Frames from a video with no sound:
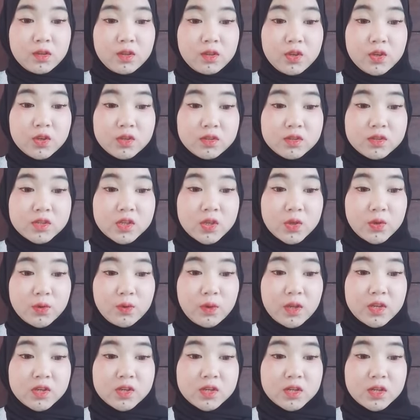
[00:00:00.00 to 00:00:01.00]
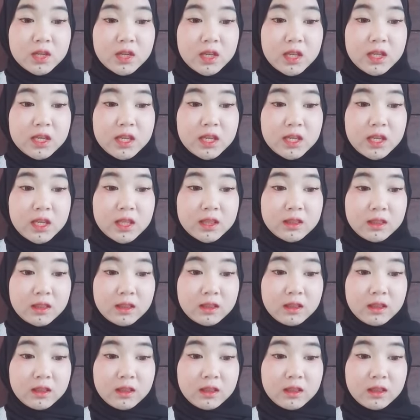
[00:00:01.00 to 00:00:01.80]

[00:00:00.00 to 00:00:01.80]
Use the which indicate